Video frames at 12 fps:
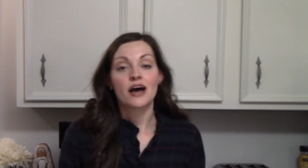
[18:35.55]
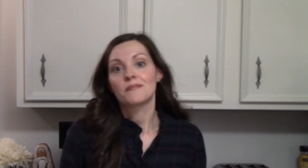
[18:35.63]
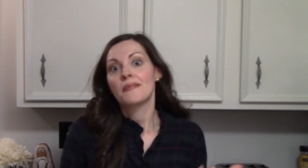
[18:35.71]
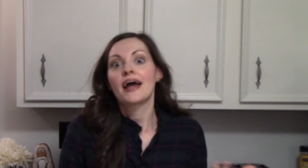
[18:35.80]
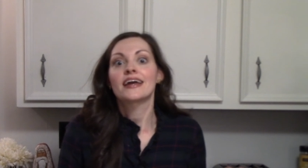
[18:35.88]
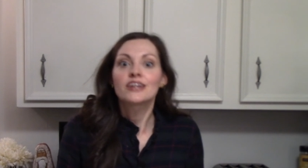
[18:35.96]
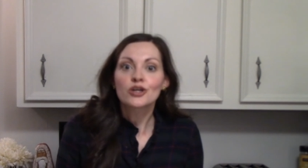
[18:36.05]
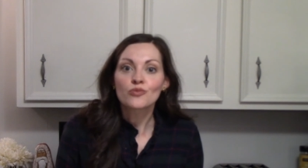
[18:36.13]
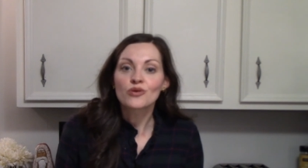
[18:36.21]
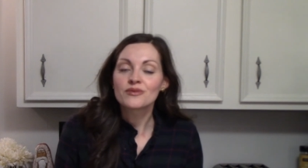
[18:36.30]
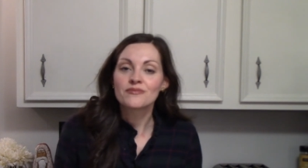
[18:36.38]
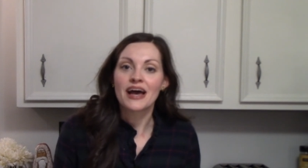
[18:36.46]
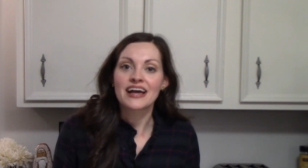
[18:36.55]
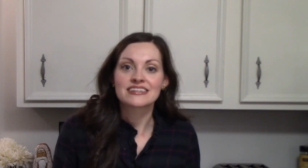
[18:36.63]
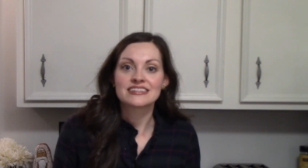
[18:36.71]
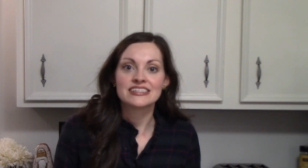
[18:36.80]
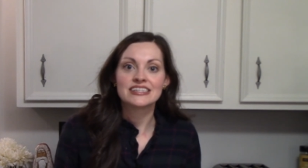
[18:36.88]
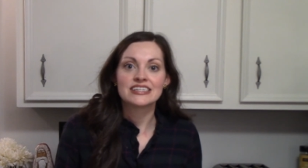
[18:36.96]
Pioneer Woman
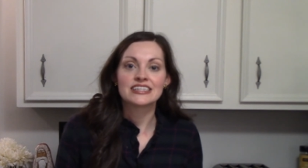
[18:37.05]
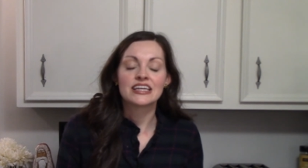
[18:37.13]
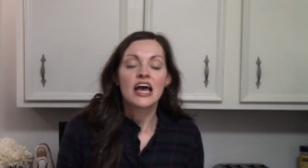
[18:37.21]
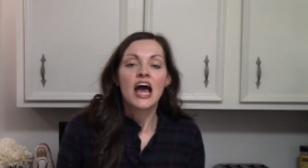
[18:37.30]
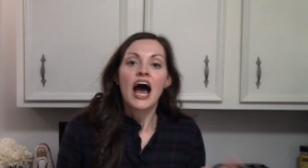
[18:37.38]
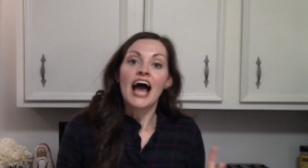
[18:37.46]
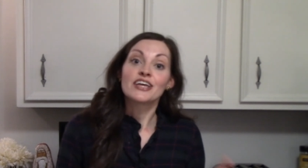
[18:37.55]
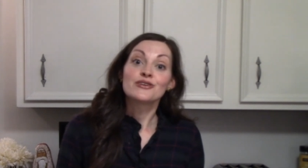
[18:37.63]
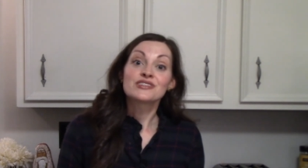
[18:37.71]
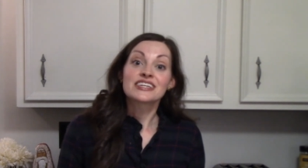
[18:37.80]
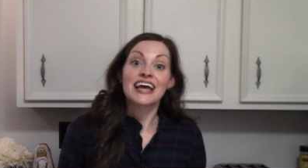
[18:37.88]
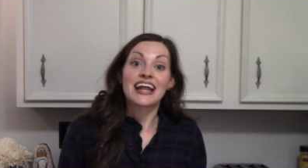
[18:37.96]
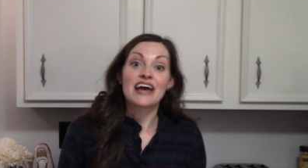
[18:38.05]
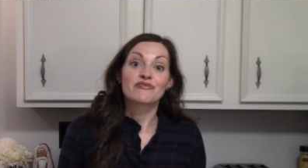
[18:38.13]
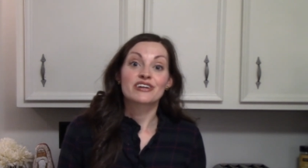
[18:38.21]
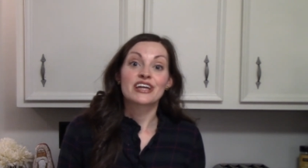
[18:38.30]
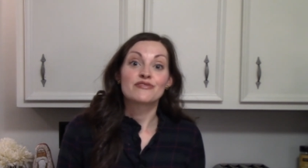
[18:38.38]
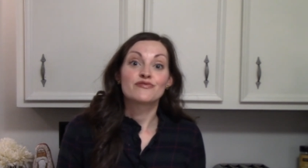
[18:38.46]
Magazine. I used to get
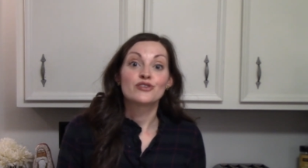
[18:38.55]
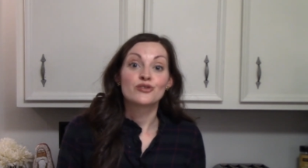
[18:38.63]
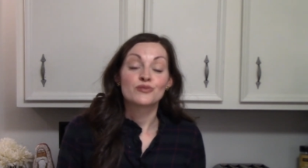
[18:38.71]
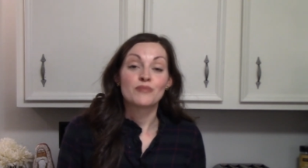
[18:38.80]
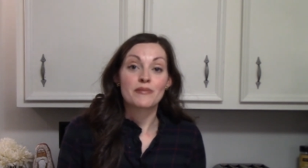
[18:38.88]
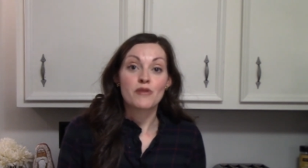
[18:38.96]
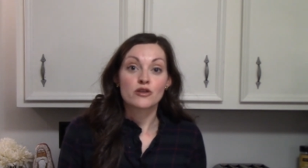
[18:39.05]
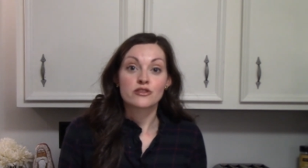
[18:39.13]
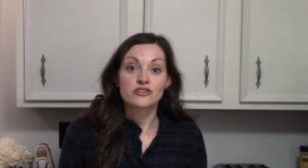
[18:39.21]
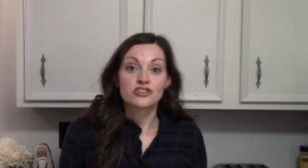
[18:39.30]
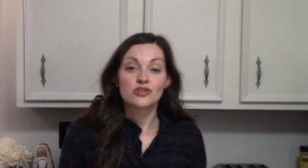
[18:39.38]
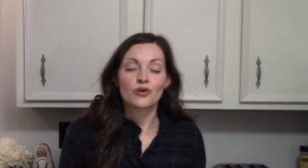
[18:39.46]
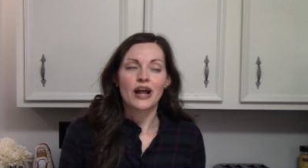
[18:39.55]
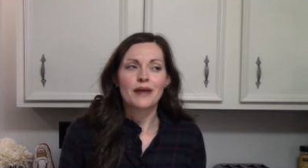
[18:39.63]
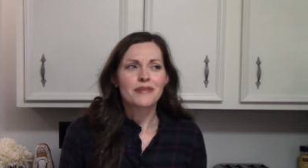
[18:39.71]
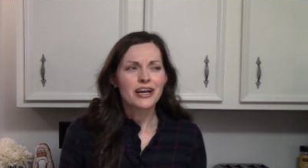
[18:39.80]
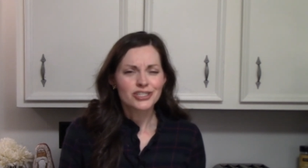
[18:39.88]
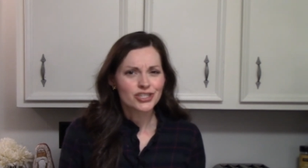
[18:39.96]
Everyday Food by Martha Stewart. I'm
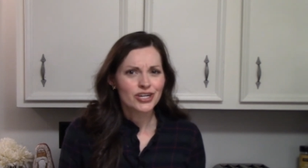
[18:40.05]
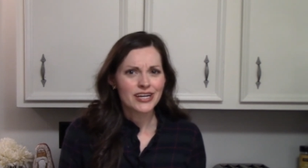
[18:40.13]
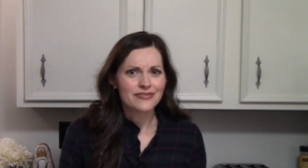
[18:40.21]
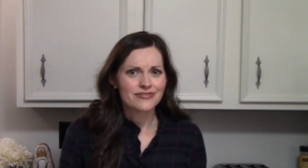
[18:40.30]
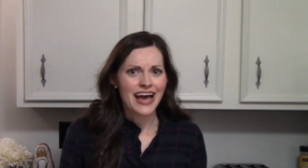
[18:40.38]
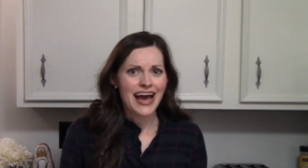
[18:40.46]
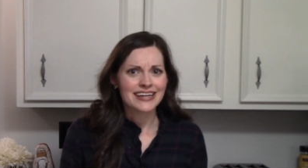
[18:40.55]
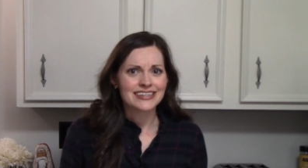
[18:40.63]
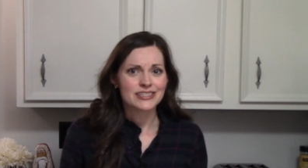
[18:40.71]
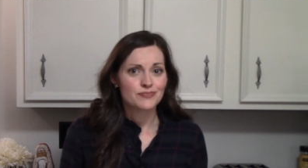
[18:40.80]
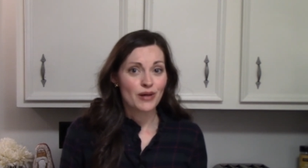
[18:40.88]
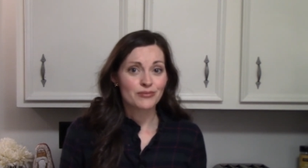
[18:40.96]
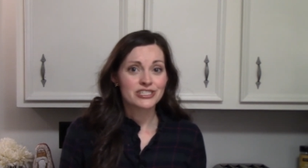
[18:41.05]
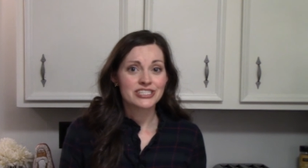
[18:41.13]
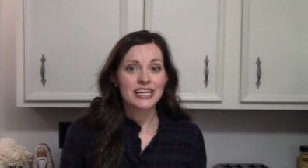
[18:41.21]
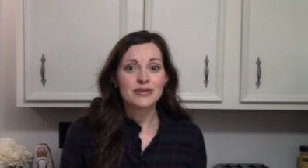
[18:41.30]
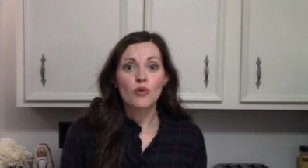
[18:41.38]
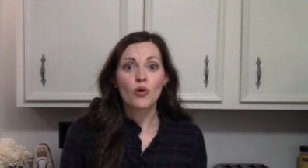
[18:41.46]
not sure if that is published
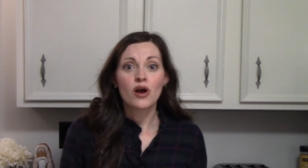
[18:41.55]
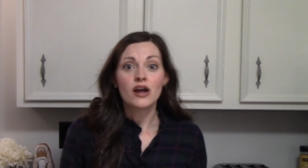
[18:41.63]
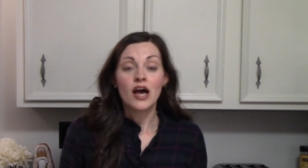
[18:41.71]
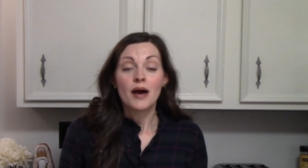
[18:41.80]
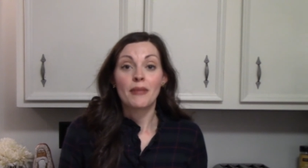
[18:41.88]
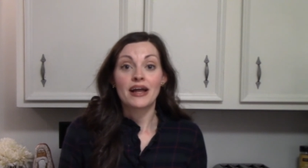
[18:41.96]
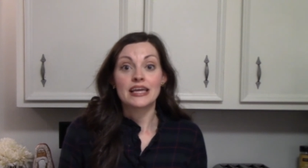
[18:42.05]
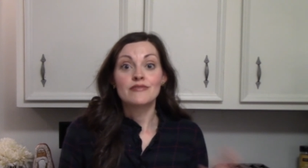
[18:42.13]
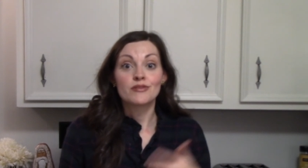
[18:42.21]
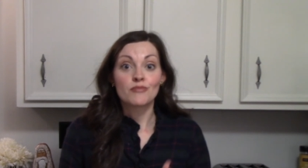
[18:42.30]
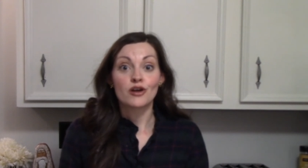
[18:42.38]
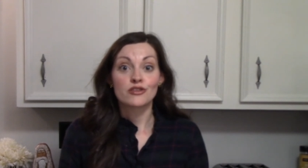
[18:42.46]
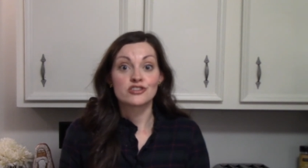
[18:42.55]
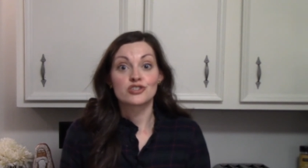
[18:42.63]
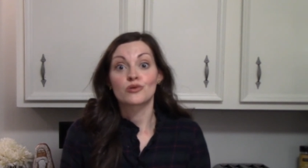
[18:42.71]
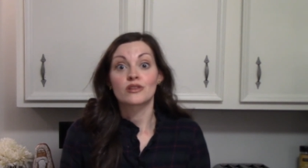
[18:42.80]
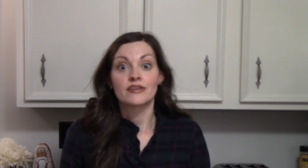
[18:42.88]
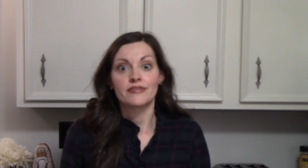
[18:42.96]
anymore, but even Martha
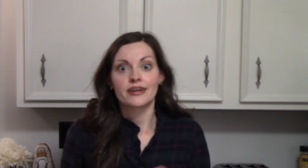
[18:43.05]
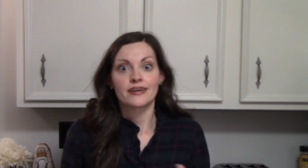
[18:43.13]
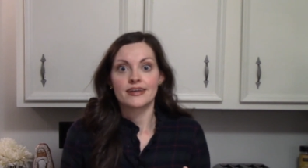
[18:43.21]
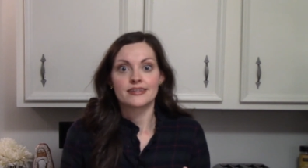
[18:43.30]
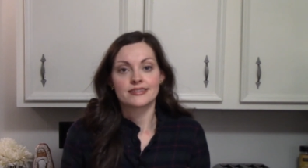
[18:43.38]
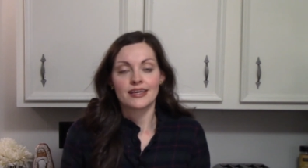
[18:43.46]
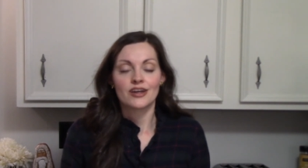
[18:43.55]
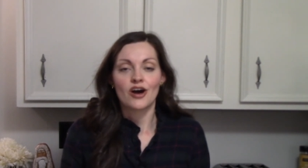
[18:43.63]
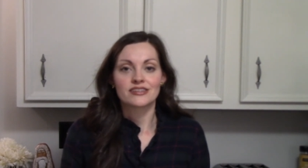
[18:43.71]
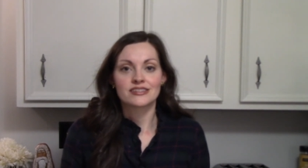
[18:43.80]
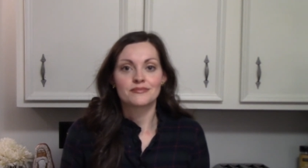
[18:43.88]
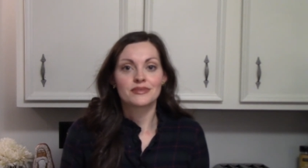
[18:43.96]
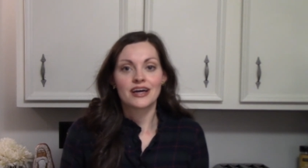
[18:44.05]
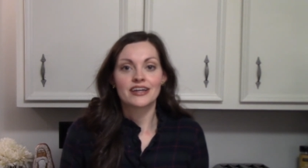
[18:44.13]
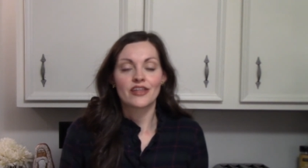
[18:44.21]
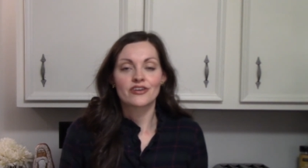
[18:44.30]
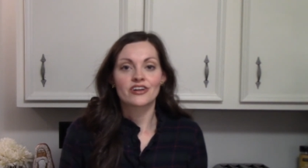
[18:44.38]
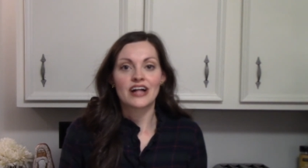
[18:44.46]
Stewart Living is an awesome,
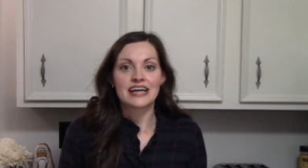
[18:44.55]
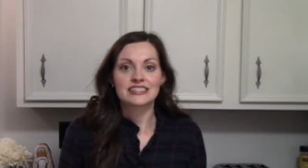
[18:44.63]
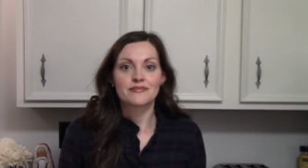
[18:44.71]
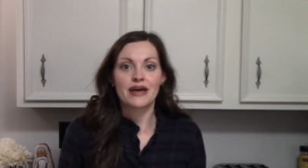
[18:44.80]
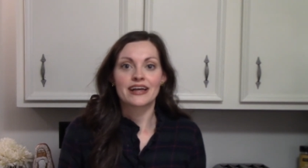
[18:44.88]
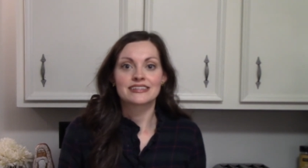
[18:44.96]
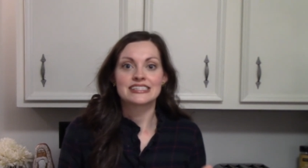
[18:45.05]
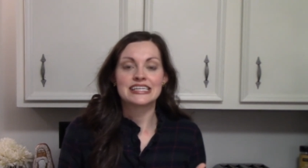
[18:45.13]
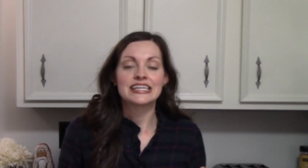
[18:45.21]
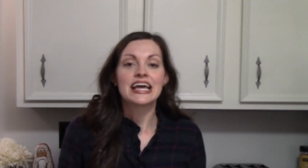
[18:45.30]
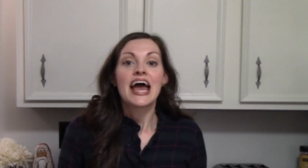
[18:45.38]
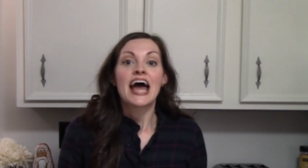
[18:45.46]
another classic magazine.